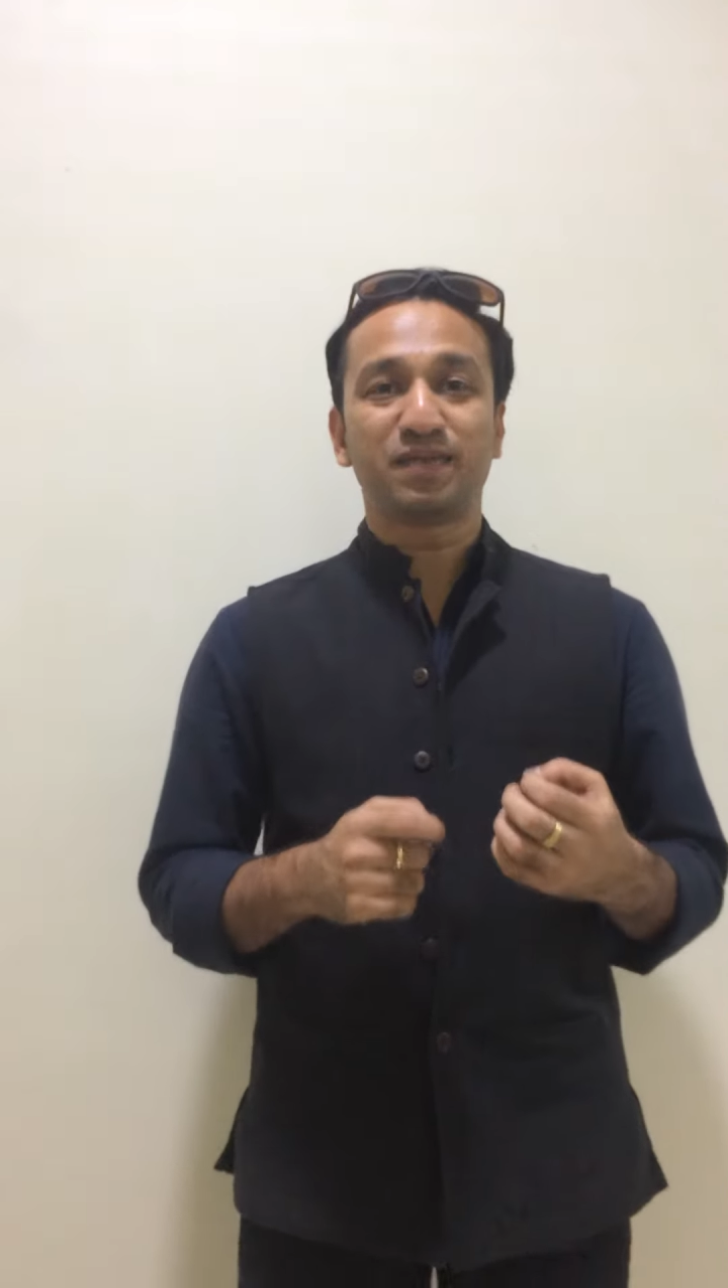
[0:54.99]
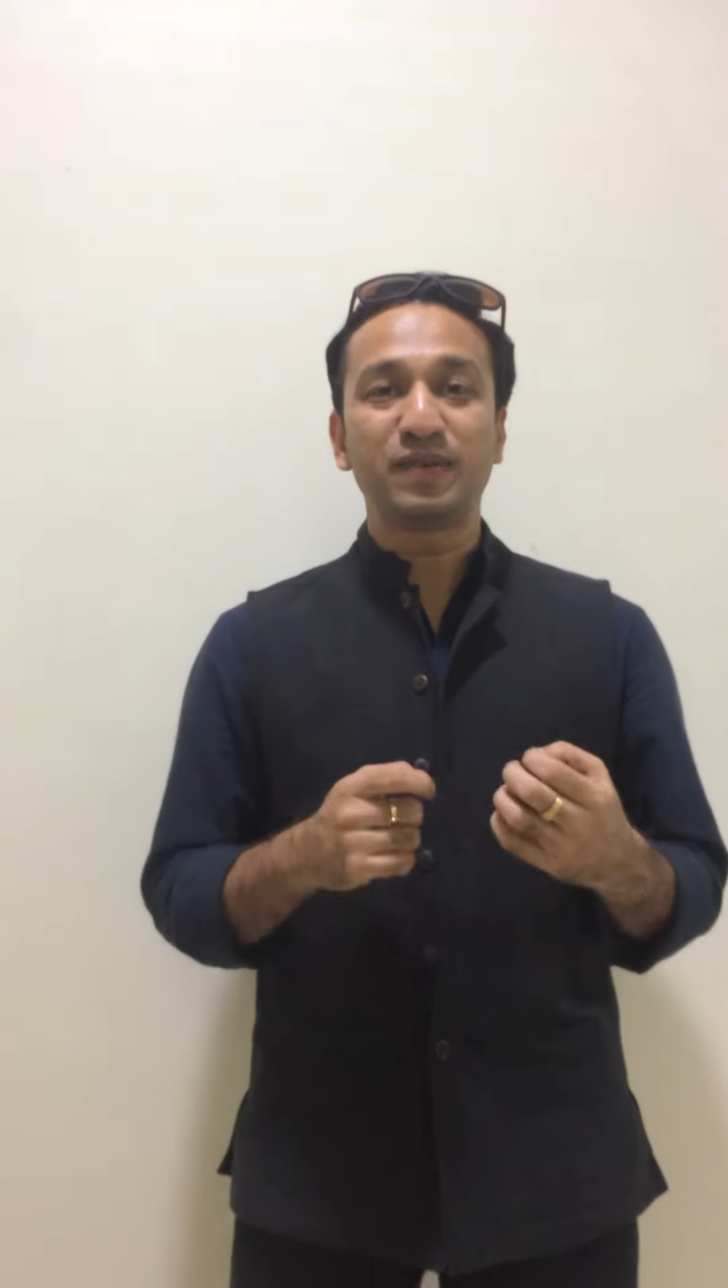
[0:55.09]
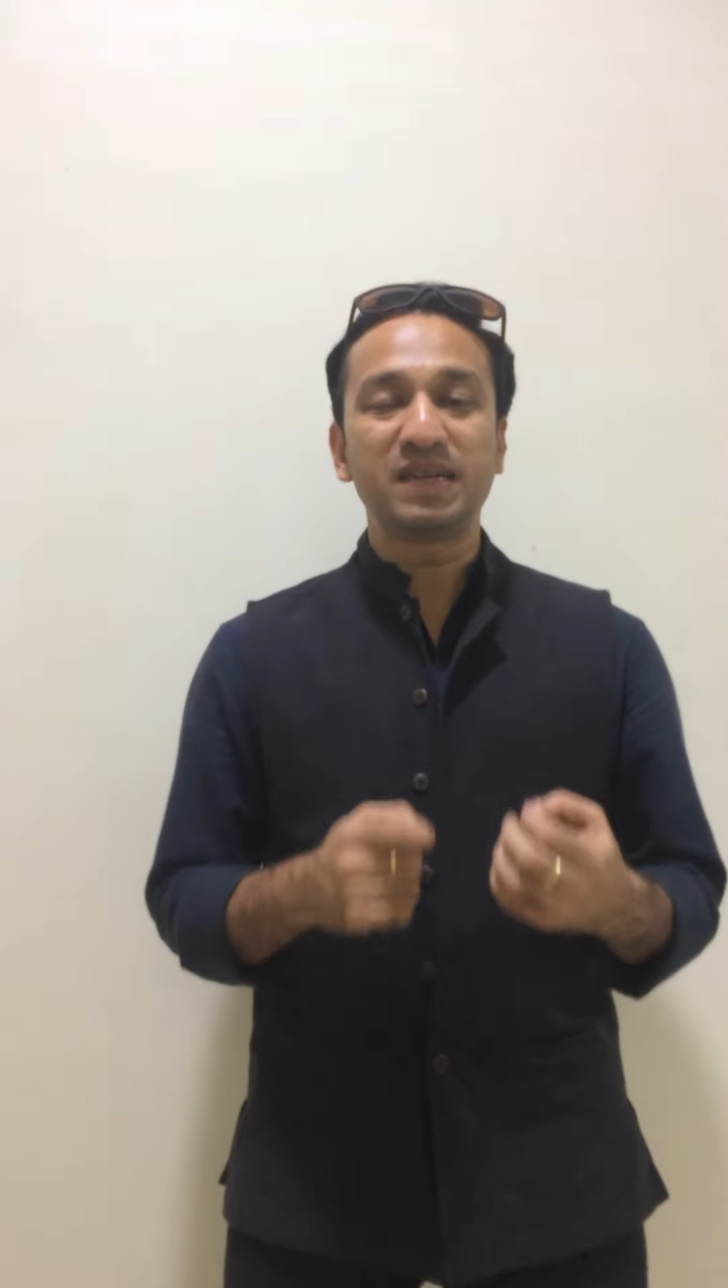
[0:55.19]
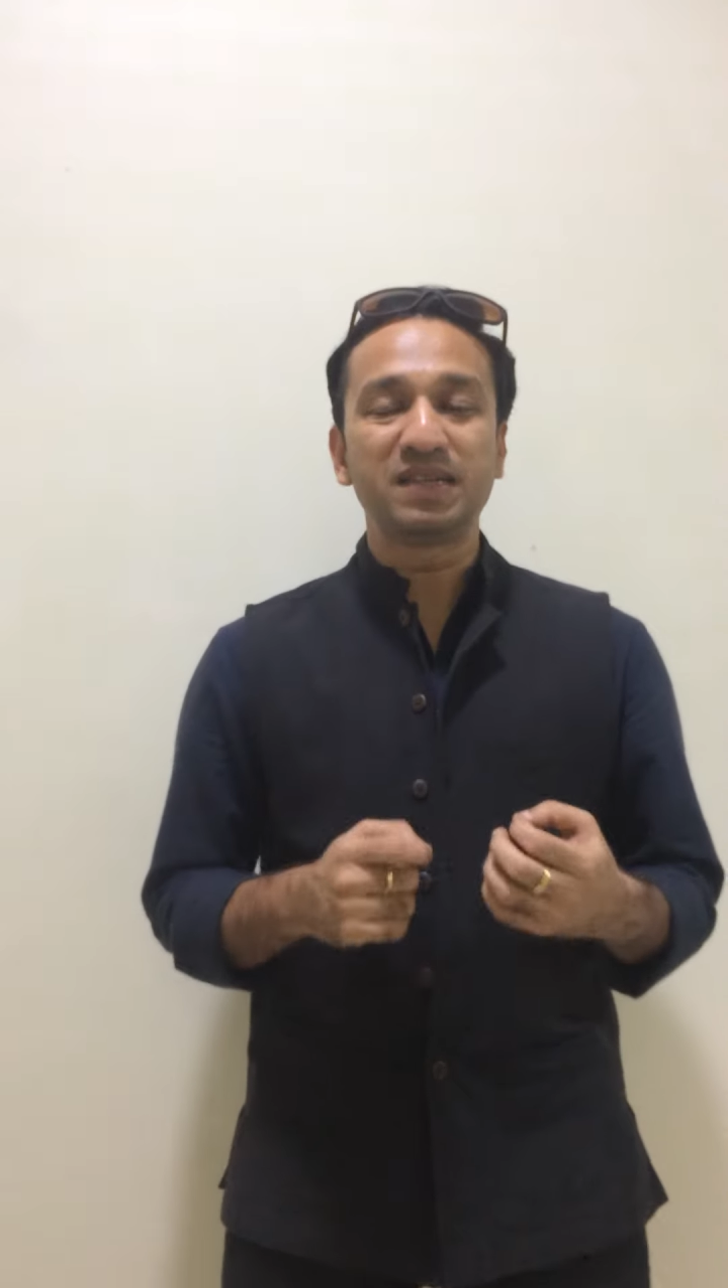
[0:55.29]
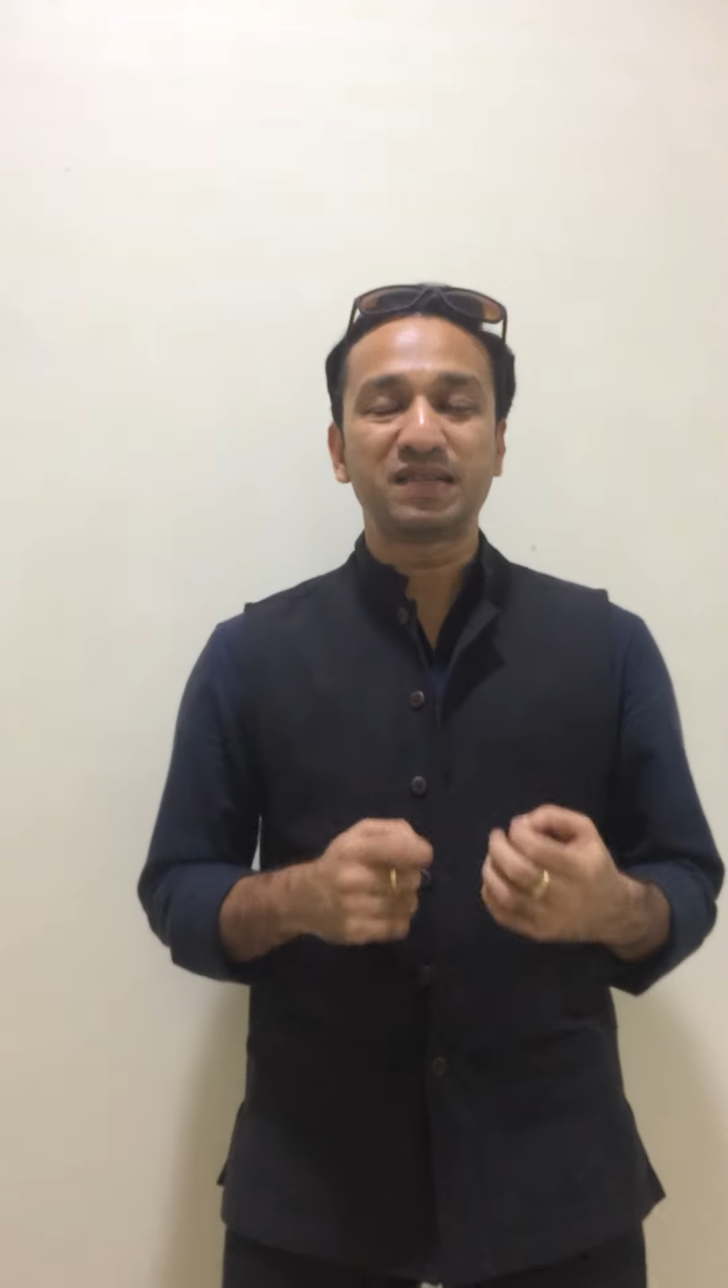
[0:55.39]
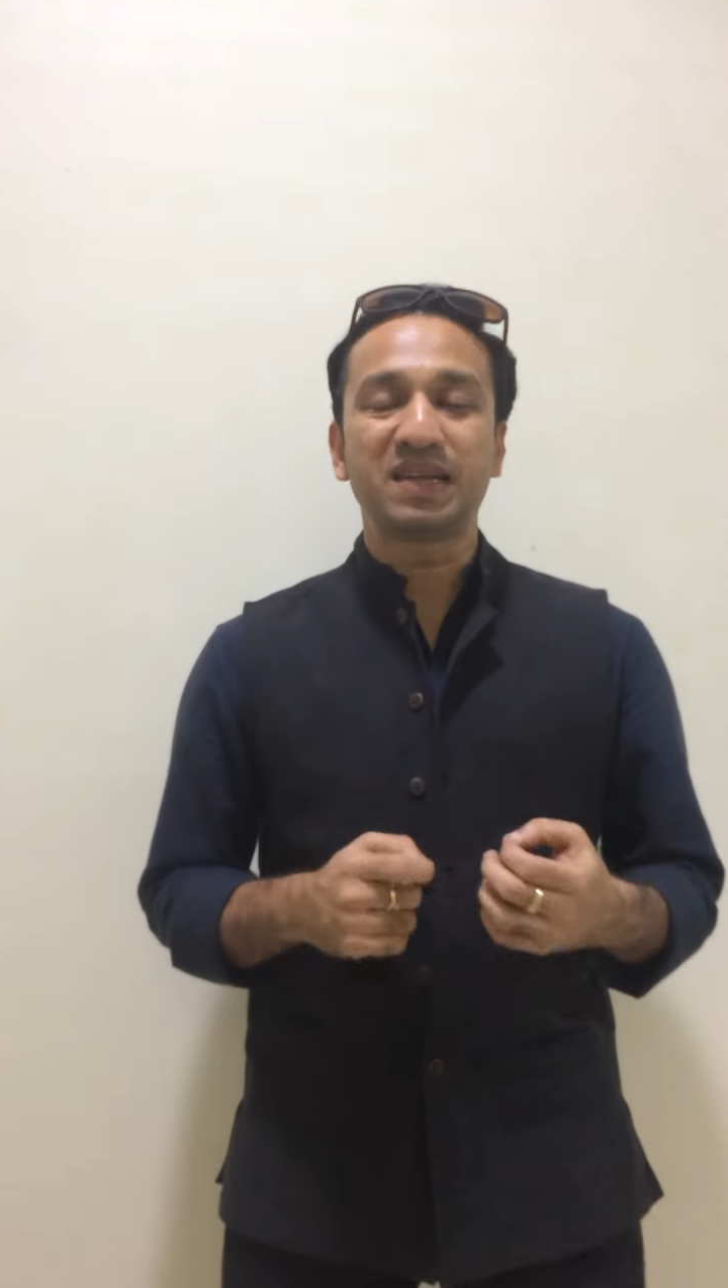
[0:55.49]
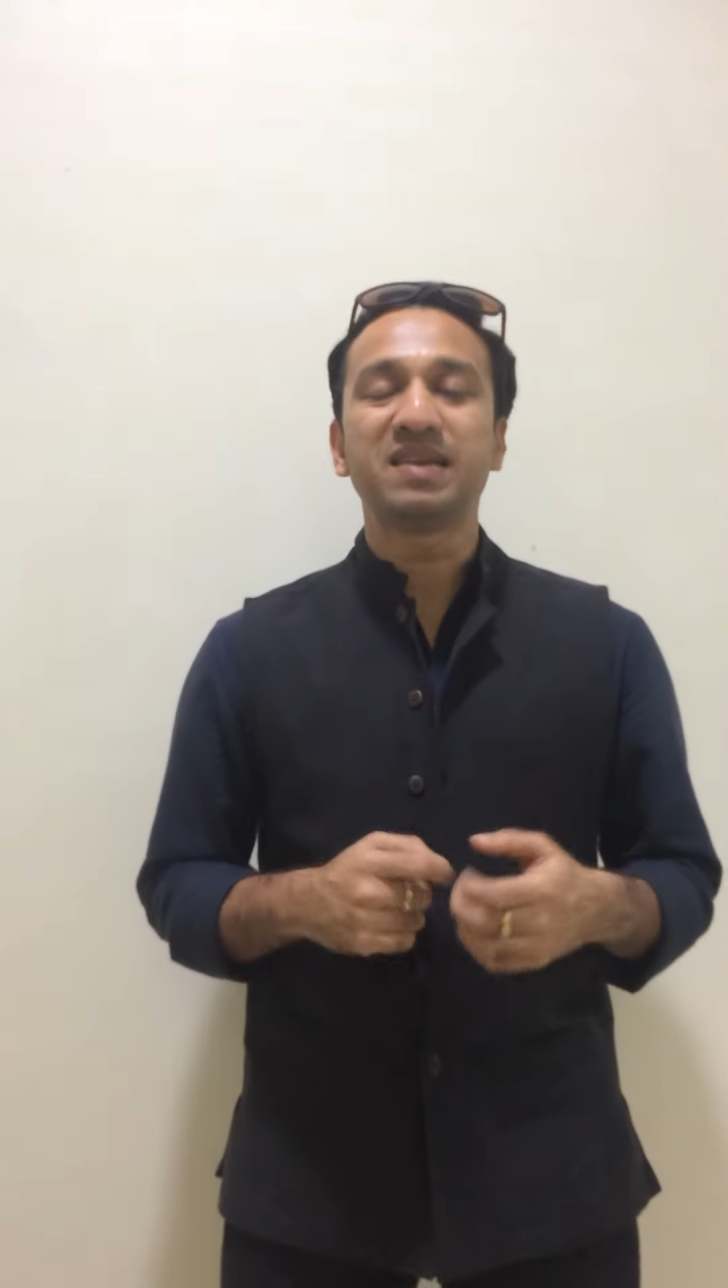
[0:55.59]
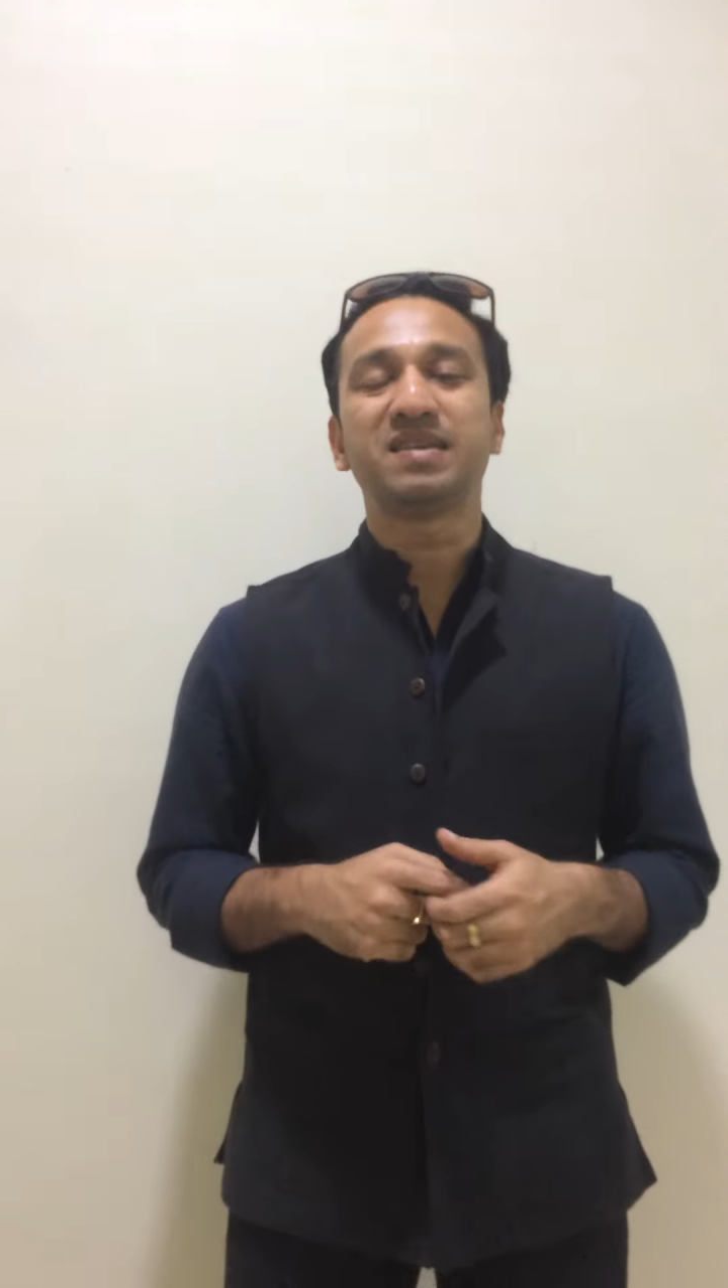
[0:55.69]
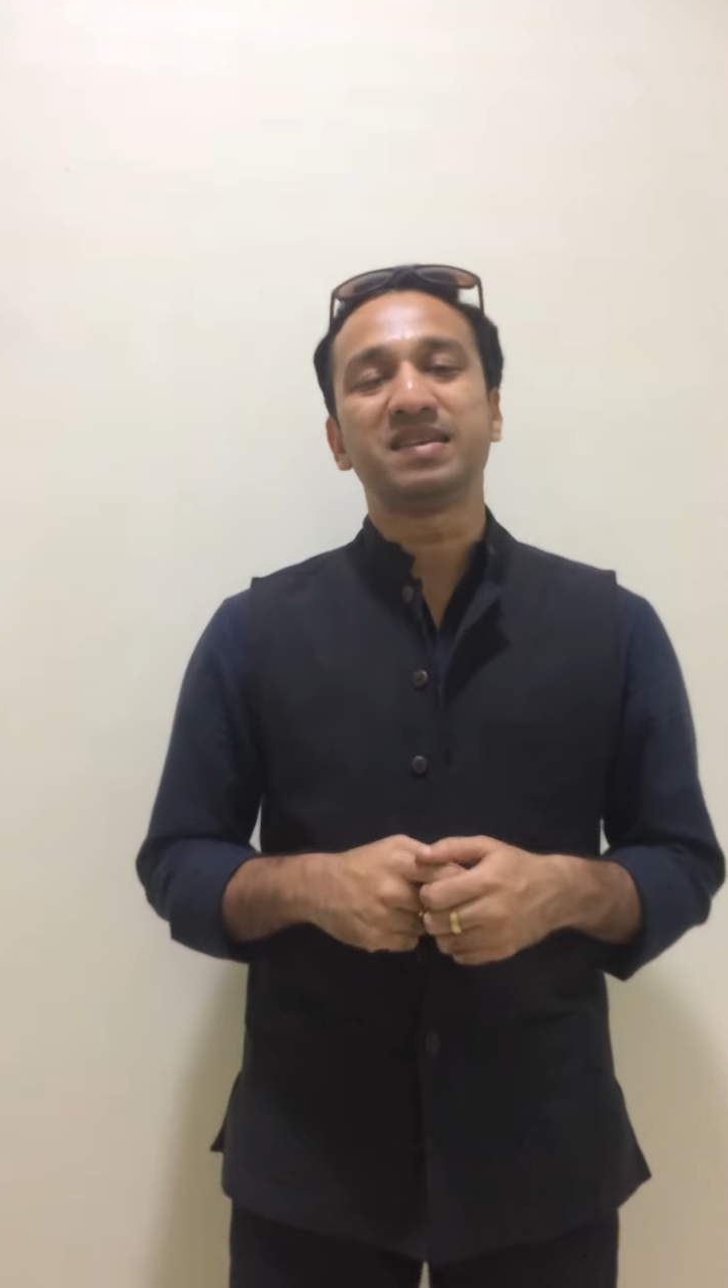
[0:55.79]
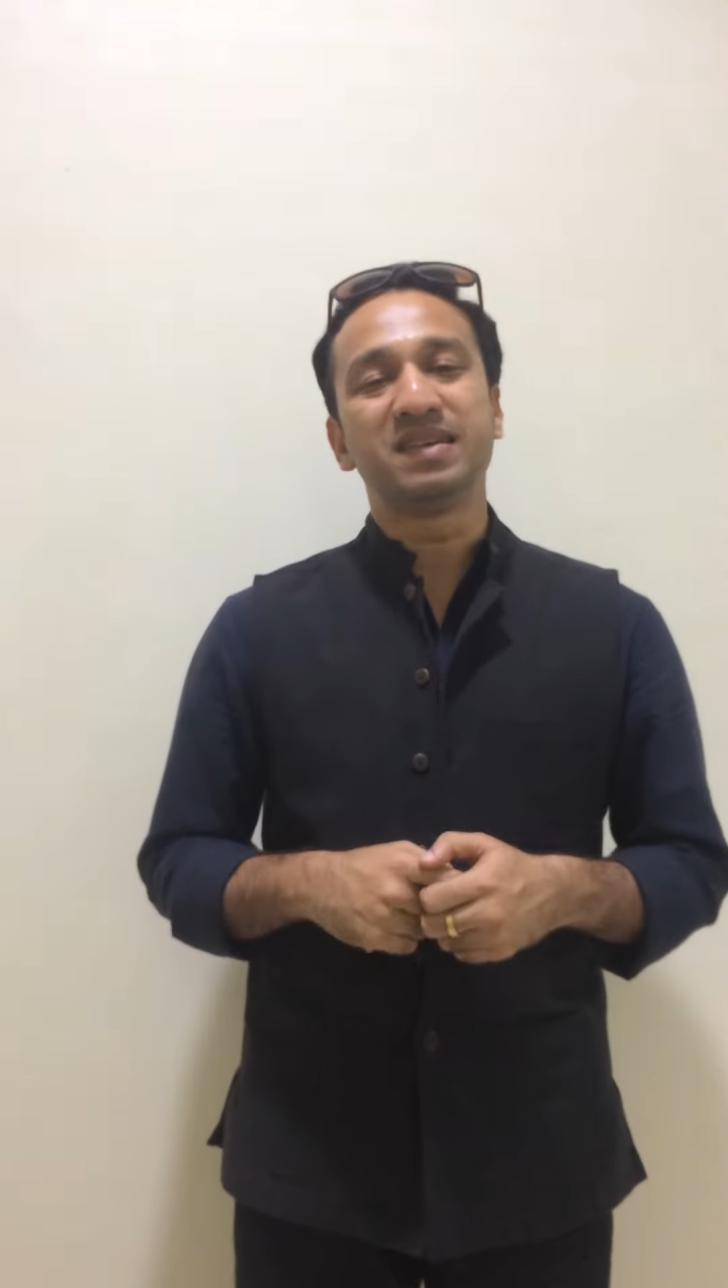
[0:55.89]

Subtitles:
the fitness trainer